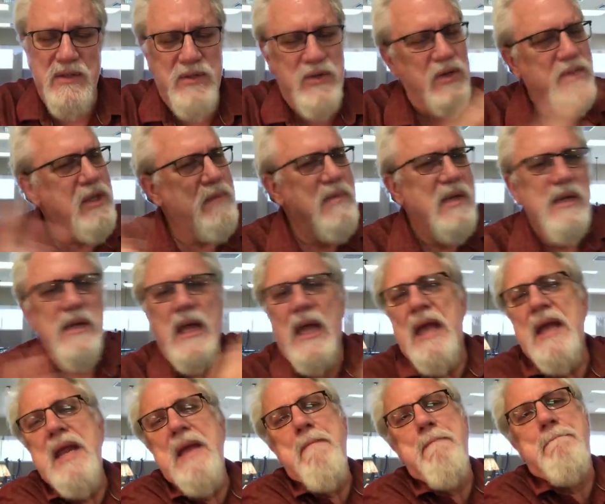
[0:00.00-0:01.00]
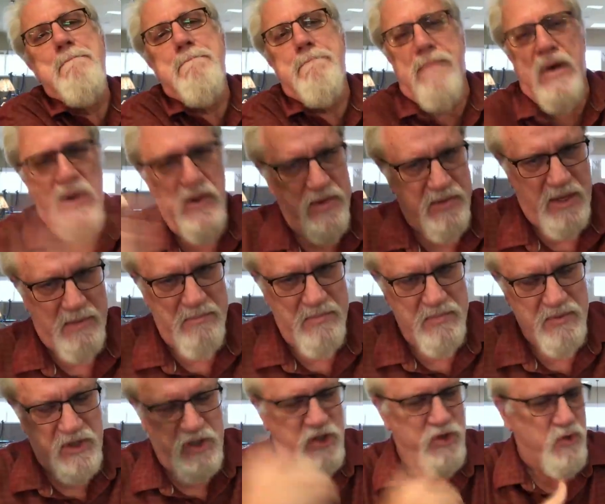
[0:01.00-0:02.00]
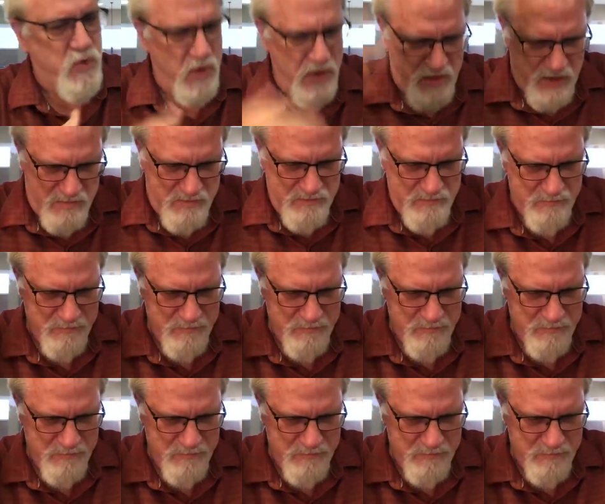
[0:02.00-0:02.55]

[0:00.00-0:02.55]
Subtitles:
Took them and he burned them, destroyed them.